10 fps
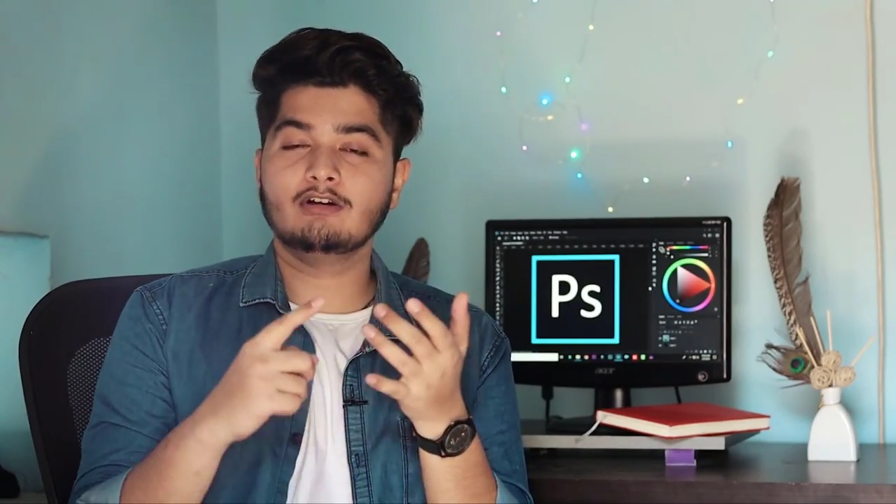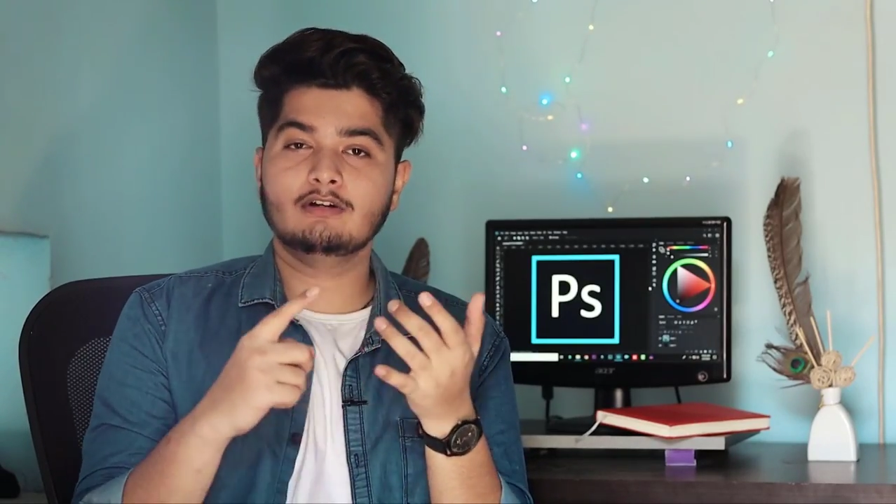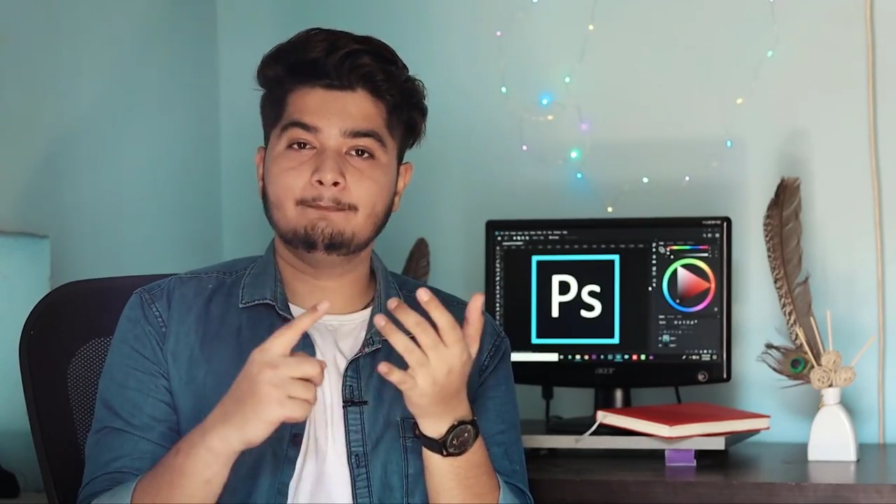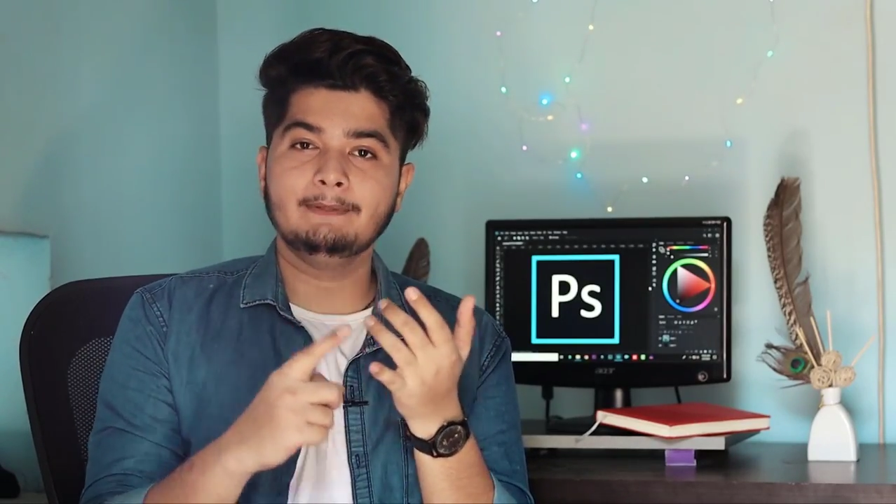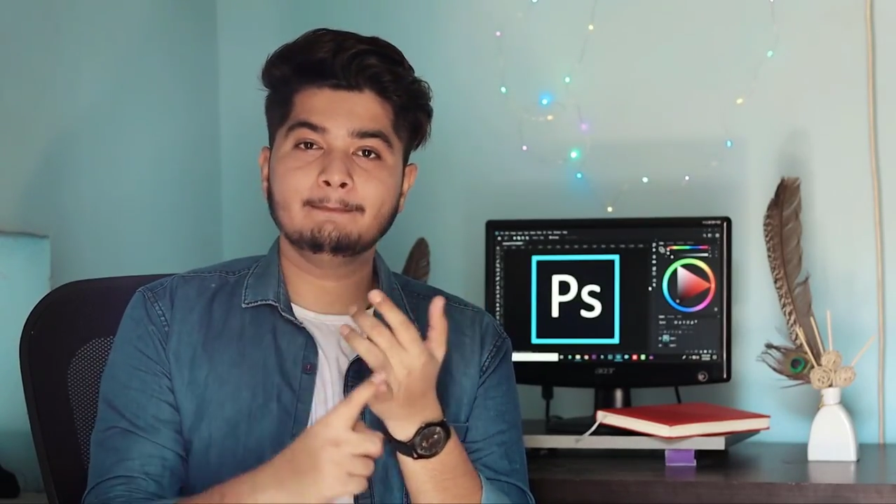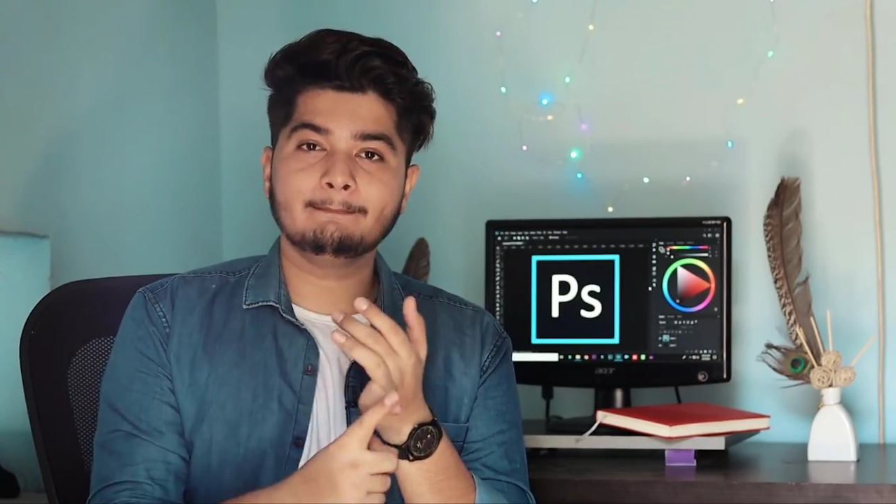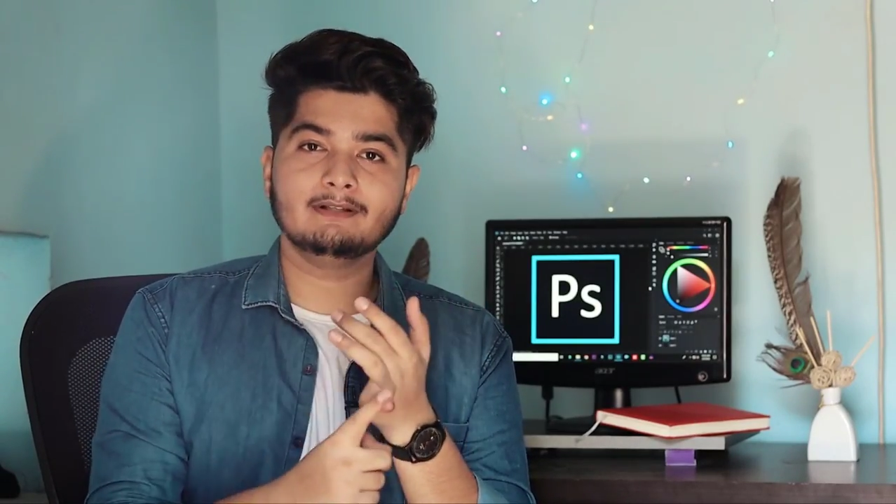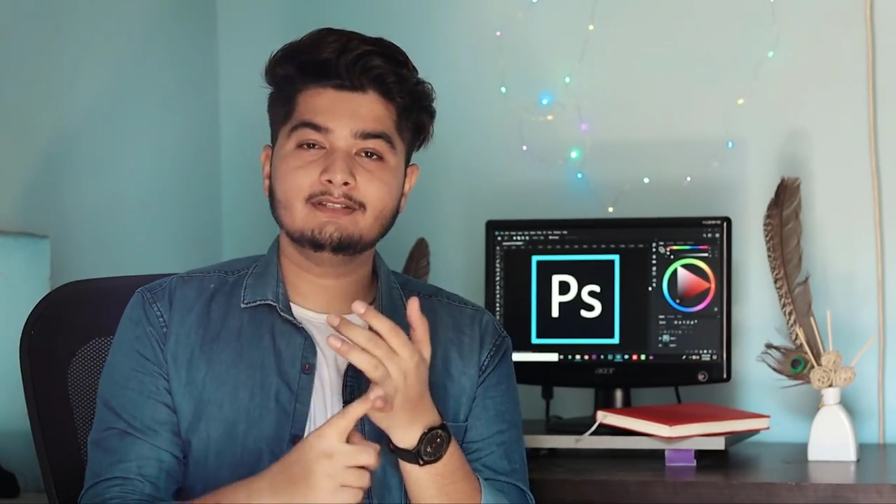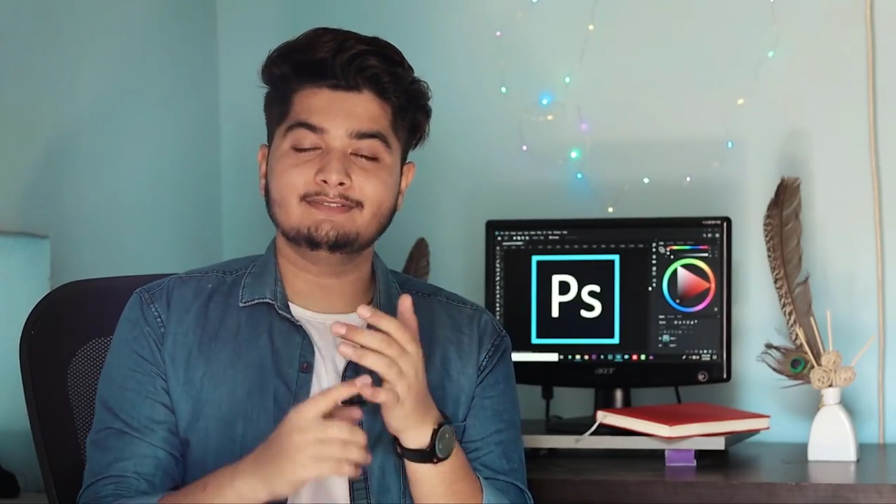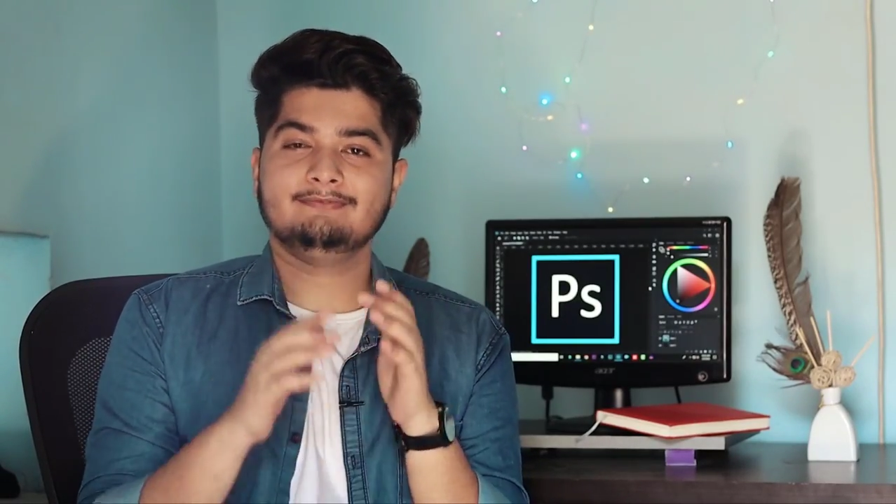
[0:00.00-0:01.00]
or
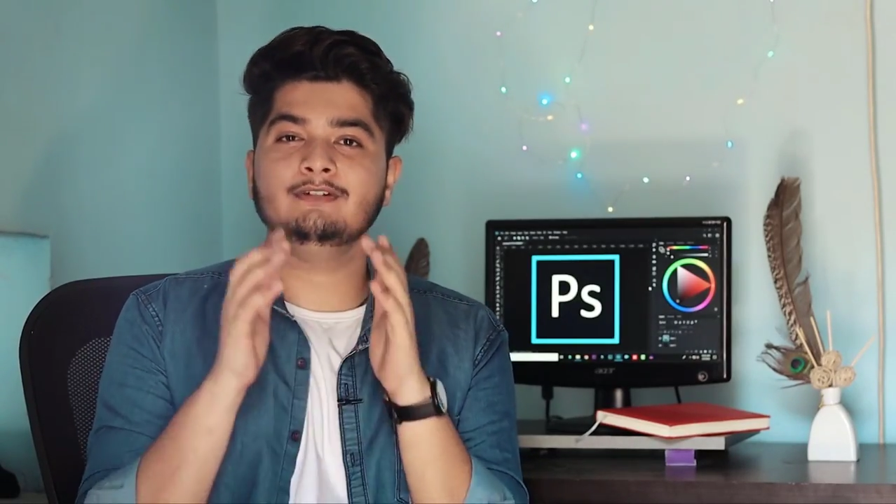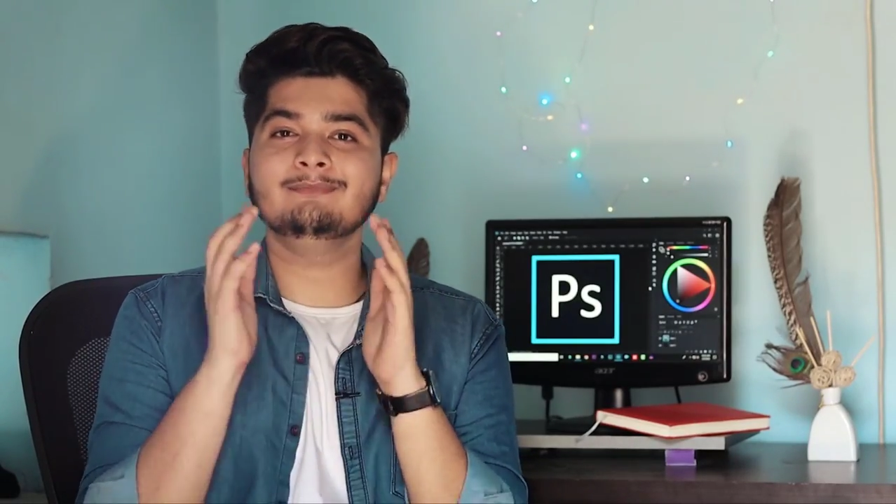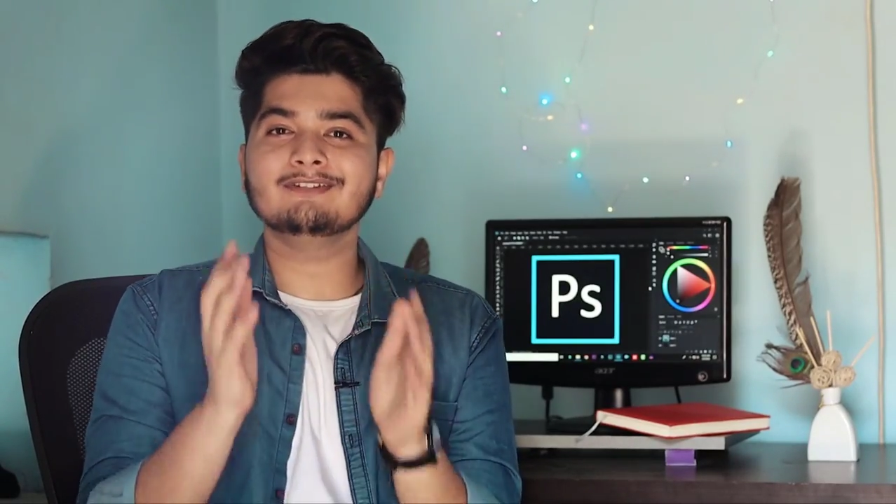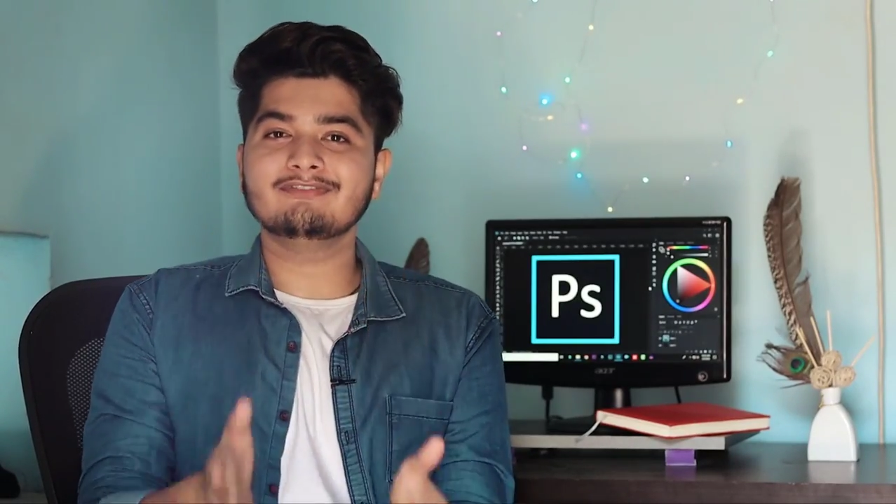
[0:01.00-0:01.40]
pimples from the